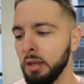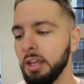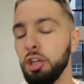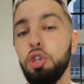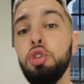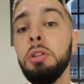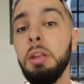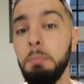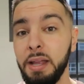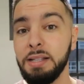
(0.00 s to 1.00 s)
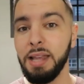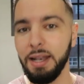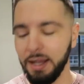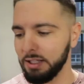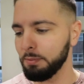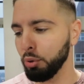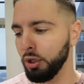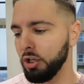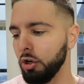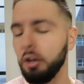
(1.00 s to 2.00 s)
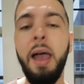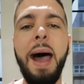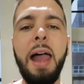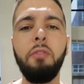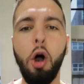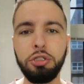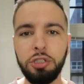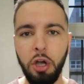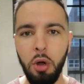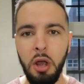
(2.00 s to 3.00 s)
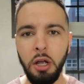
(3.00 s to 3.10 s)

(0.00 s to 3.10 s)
that usually means that it is pretty good. I've also